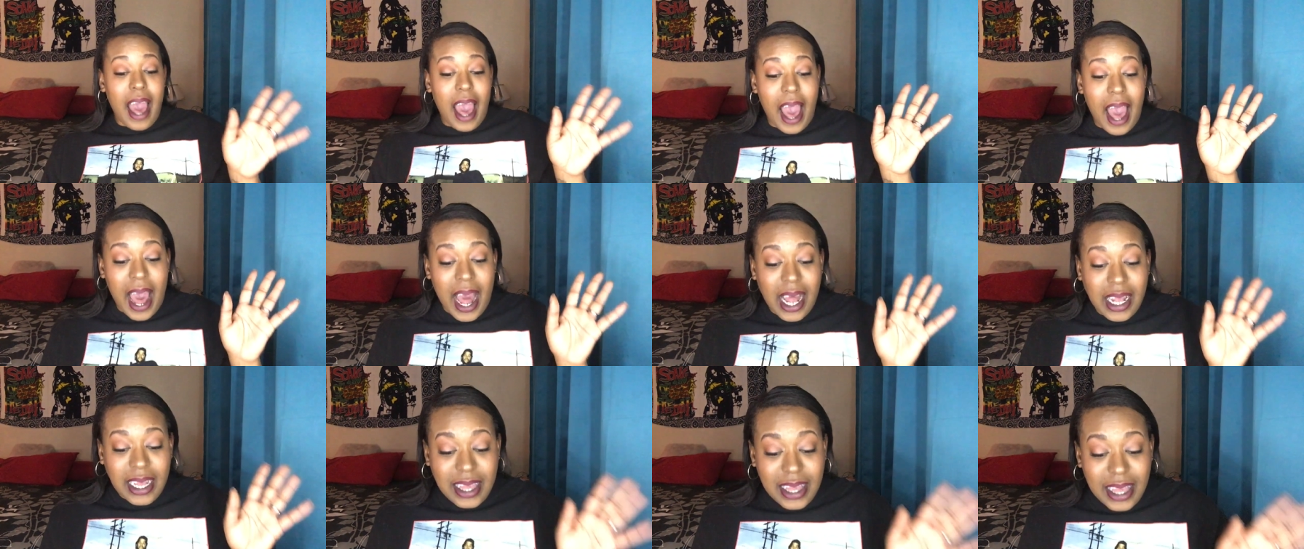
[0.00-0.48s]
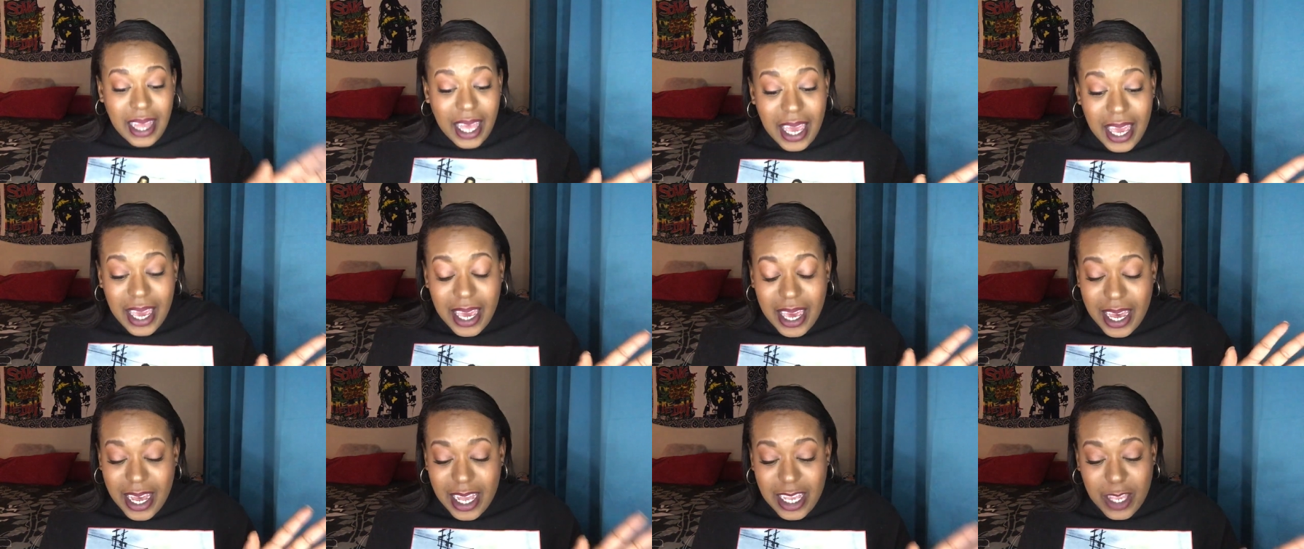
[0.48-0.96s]
I
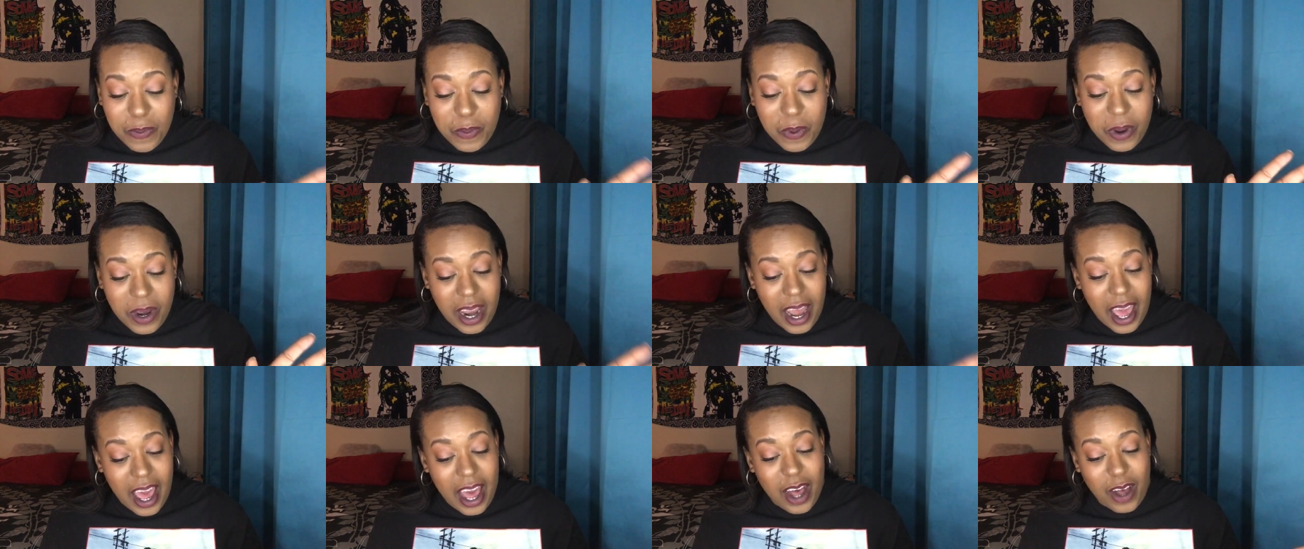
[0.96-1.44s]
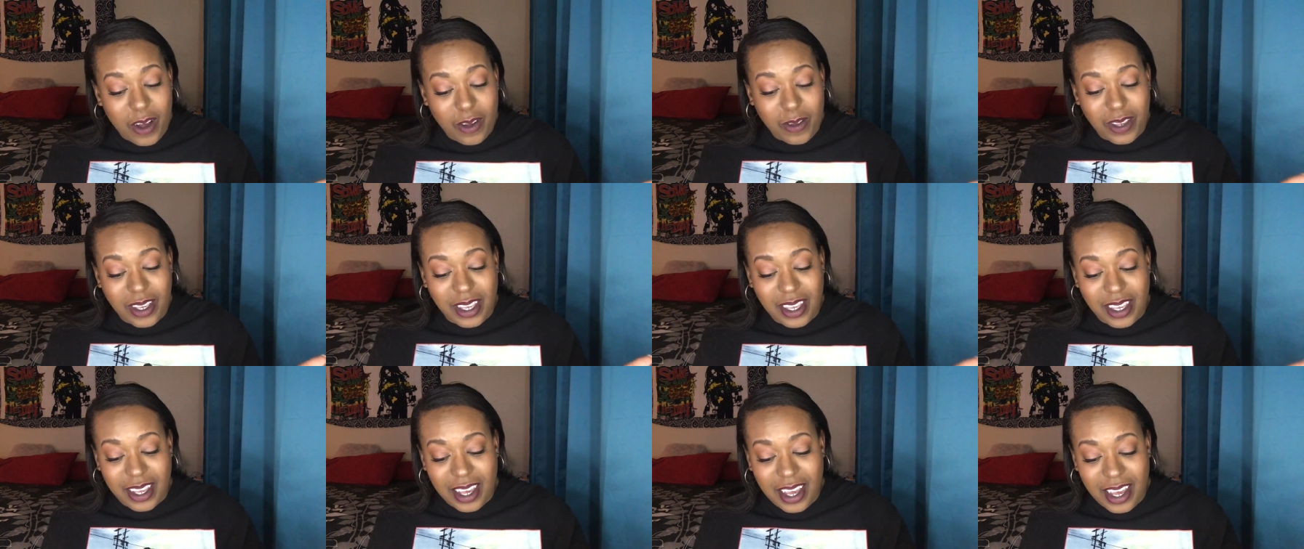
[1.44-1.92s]
think it's
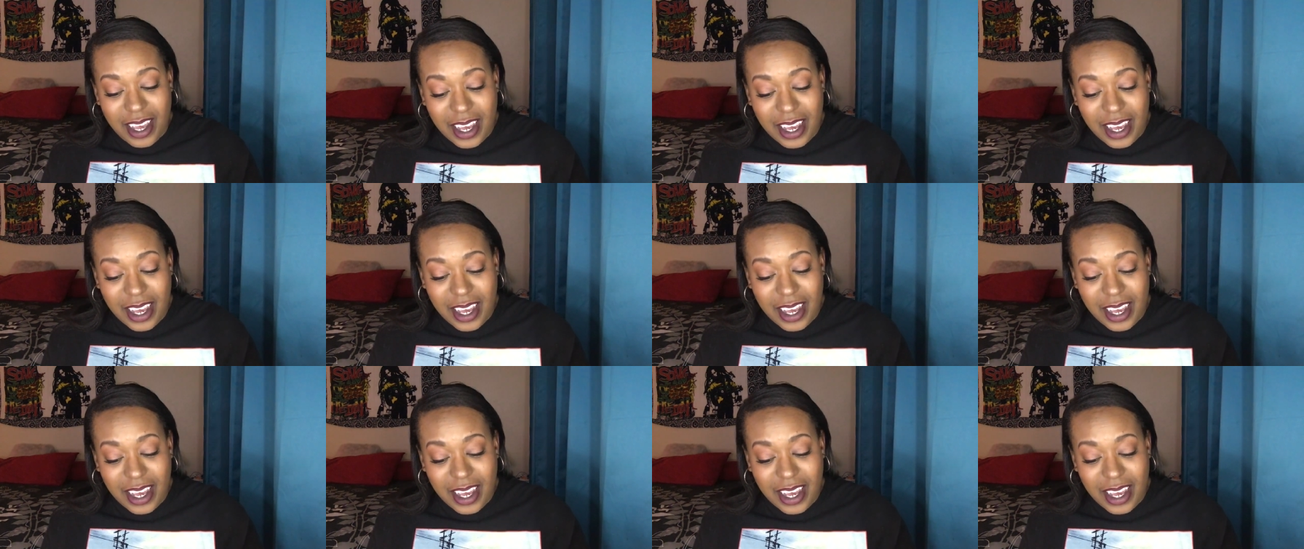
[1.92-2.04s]
pronounced